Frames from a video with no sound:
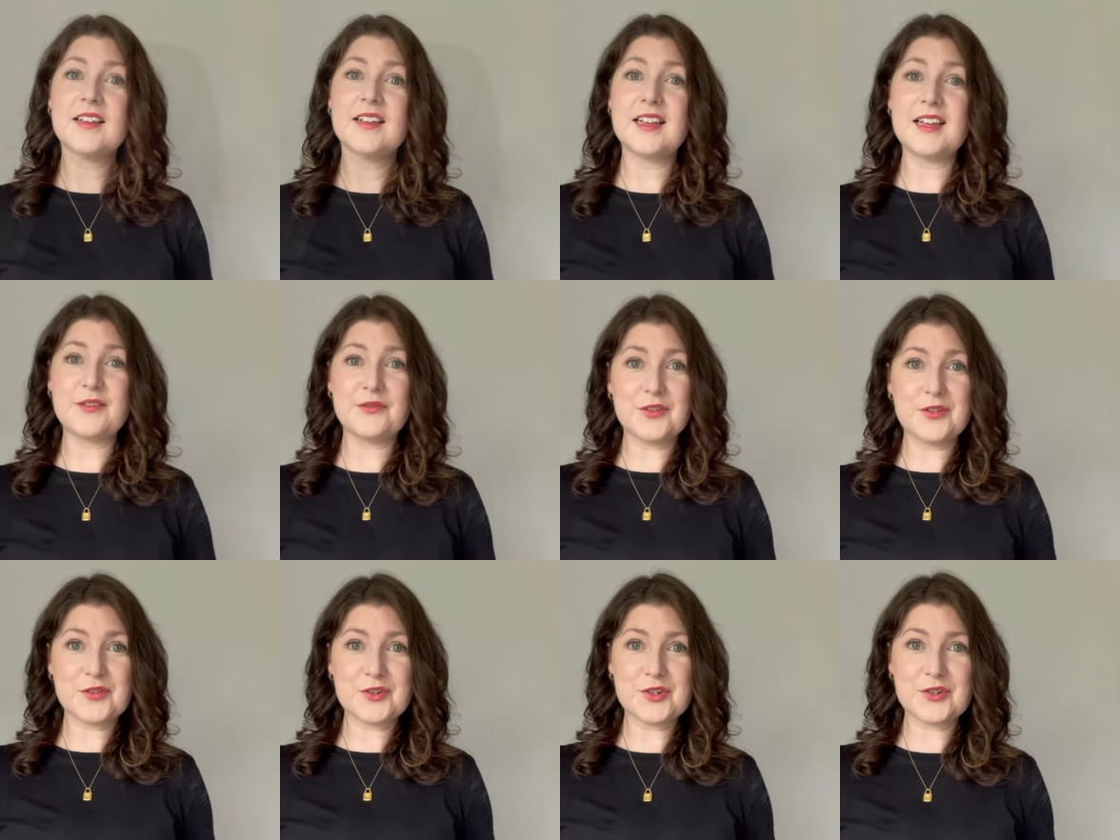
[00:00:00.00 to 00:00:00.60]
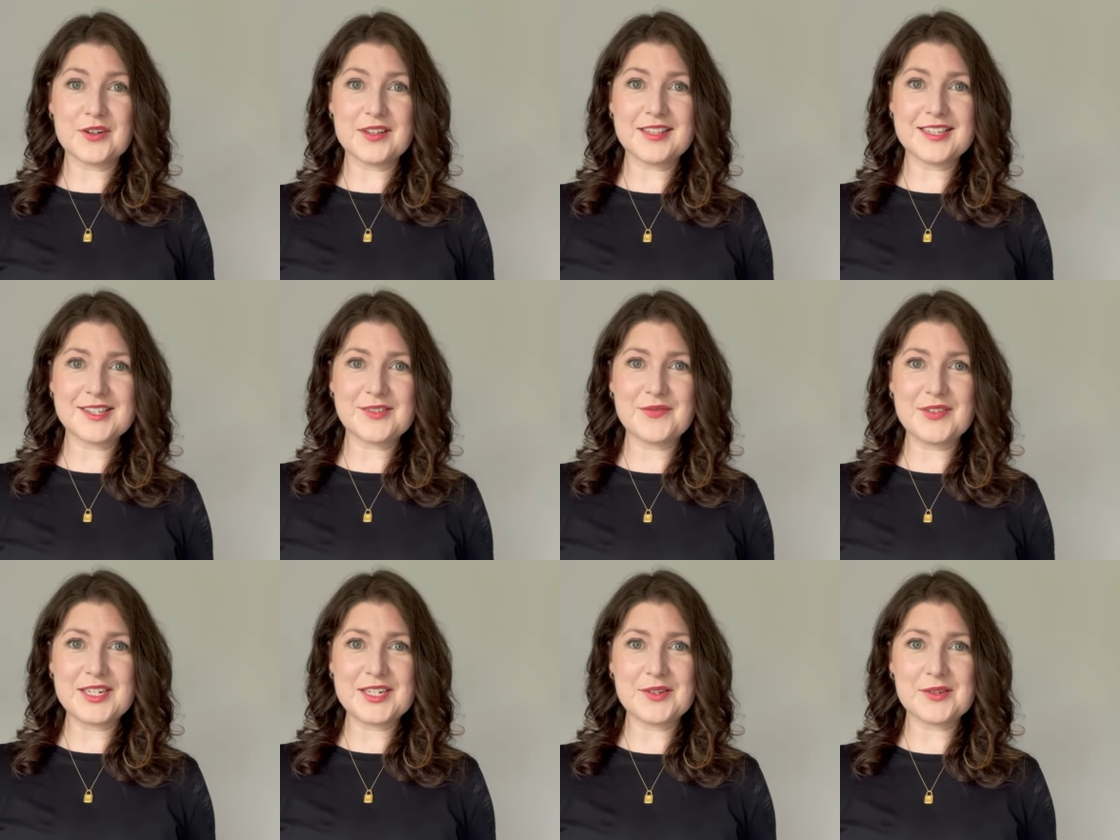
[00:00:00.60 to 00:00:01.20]
If you're enjoying
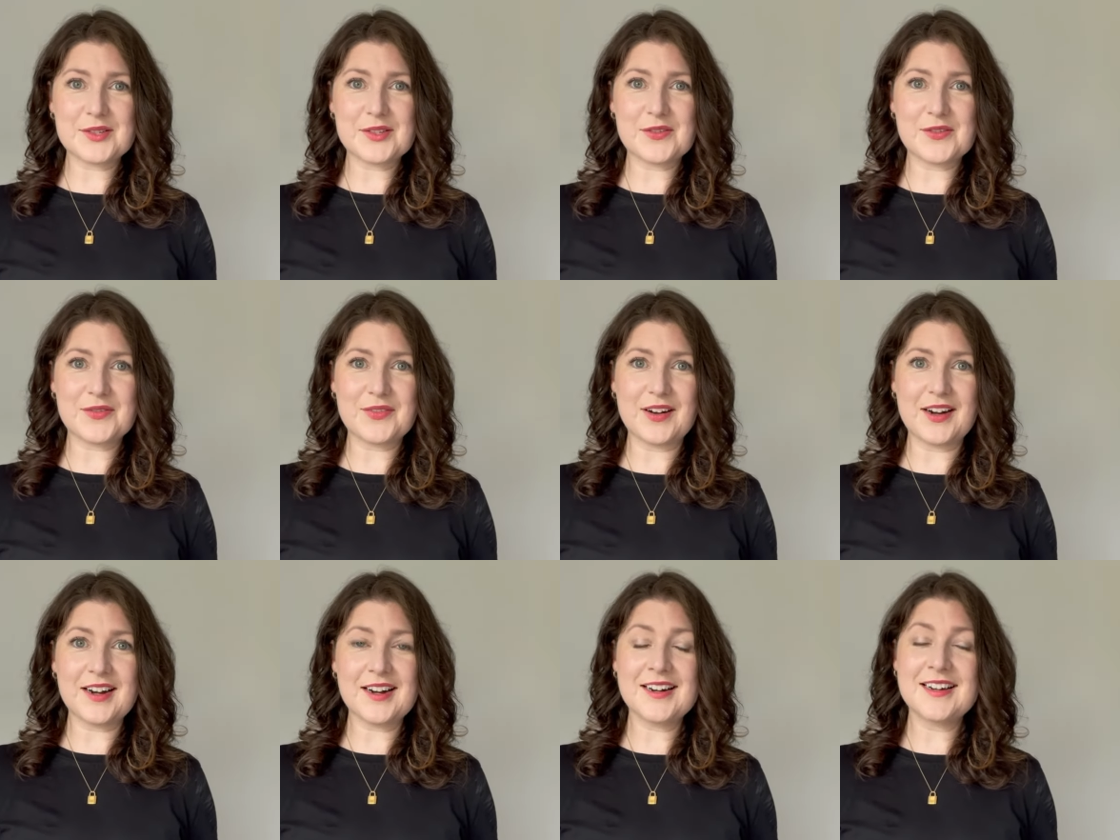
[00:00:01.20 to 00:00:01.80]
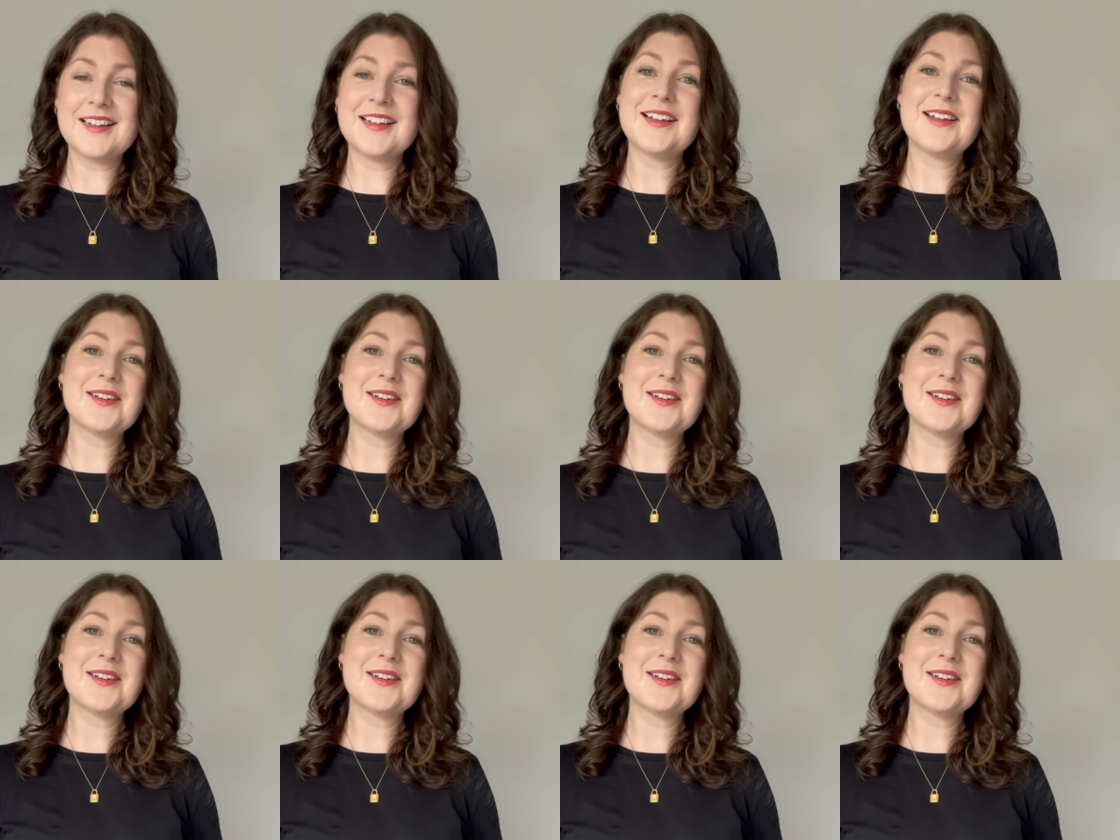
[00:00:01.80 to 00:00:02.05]
this video so far,